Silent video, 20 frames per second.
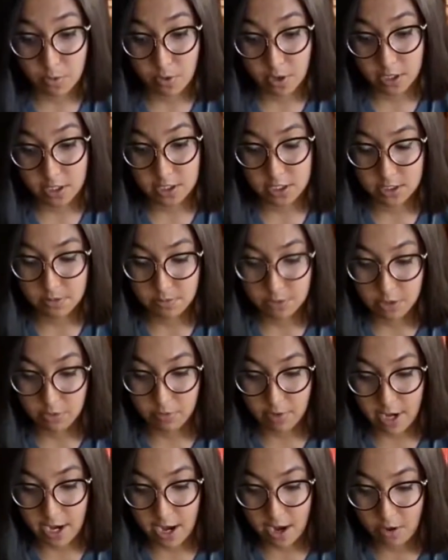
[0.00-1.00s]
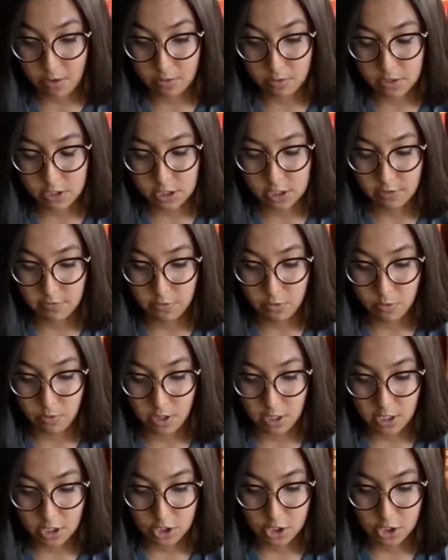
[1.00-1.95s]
you want it to be round, if you want